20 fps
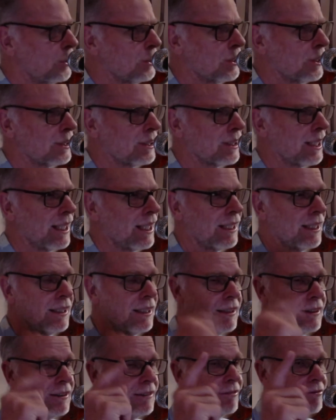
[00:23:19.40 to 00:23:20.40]
to say,
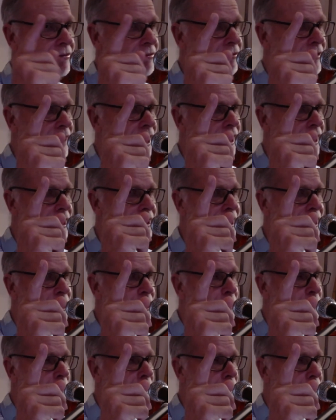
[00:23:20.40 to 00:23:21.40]
"I see you,
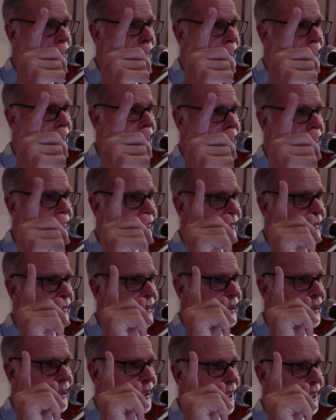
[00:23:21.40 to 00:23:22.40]
Mara.
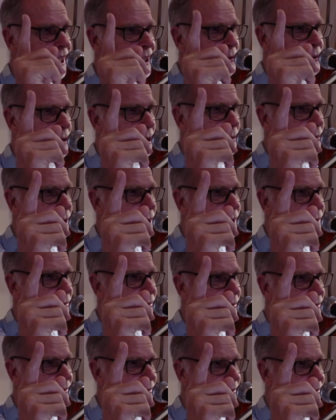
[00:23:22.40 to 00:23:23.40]
You can't trick me."
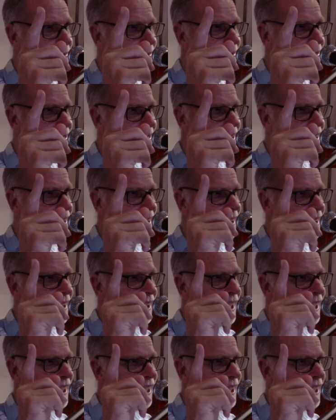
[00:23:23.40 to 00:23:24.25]
And